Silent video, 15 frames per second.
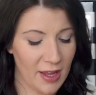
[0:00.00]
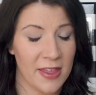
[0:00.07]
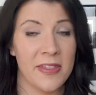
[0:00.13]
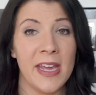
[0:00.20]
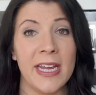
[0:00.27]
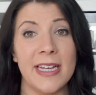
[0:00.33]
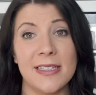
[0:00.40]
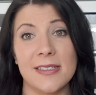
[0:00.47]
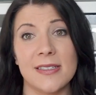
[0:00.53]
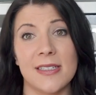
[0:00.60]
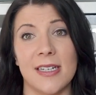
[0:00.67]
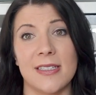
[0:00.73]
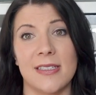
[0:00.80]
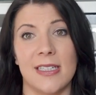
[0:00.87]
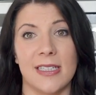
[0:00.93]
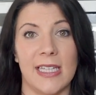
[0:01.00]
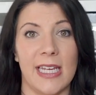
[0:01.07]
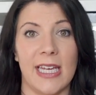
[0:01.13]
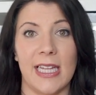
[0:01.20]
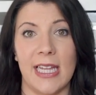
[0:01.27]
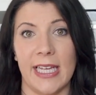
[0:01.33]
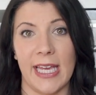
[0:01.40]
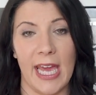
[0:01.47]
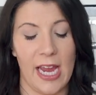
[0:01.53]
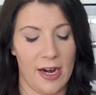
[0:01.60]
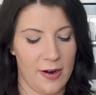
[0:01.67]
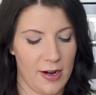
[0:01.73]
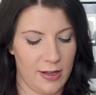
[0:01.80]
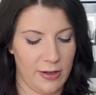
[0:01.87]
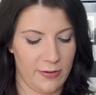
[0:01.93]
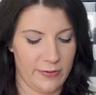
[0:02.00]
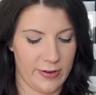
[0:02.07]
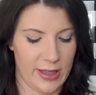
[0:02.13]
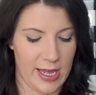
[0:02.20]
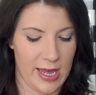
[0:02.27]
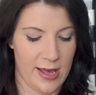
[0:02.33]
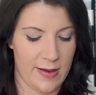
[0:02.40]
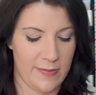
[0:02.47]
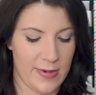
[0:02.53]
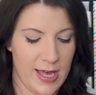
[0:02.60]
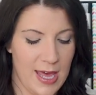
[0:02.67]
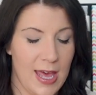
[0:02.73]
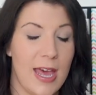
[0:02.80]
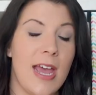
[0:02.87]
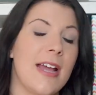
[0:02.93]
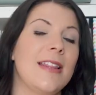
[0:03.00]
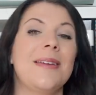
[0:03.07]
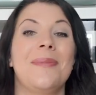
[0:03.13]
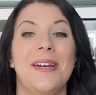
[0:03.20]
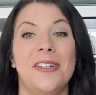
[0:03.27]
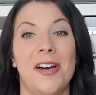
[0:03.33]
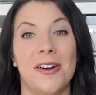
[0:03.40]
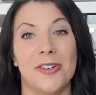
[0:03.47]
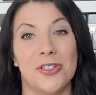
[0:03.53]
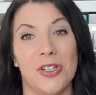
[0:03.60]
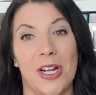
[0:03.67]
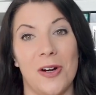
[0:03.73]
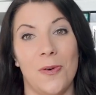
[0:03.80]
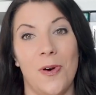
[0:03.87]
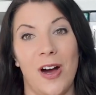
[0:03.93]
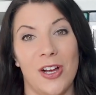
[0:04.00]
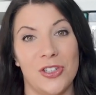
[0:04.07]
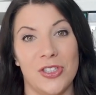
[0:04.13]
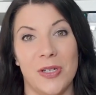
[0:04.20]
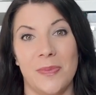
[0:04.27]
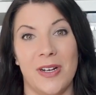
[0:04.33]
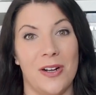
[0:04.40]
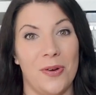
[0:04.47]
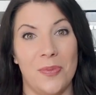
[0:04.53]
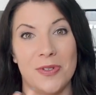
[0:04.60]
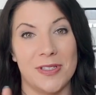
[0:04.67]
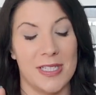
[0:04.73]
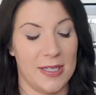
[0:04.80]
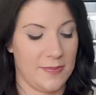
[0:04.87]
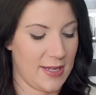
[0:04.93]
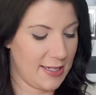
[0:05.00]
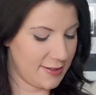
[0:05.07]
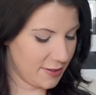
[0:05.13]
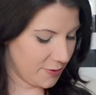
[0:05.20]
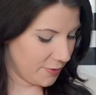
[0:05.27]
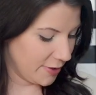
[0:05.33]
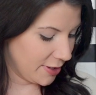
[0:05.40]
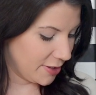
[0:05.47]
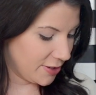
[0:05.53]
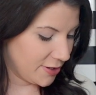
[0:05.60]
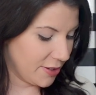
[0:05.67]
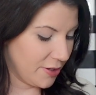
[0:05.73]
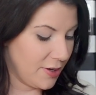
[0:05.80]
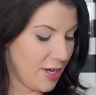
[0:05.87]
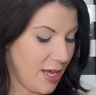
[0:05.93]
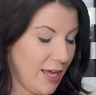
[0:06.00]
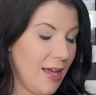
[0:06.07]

they get disgusting. They get like hair all over them, and then my daughters try to wash them and it almost like makes it worse, so